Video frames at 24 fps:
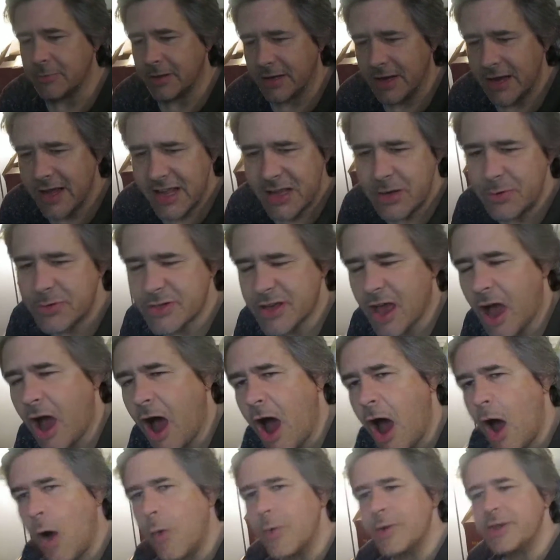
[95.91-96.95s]
But he was
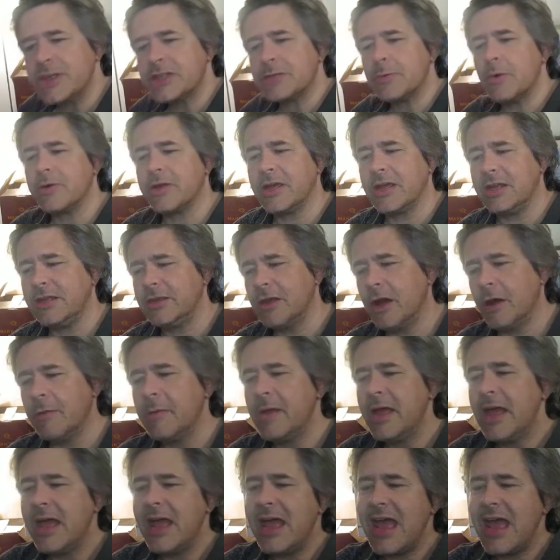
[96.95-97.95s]
always smoking dope.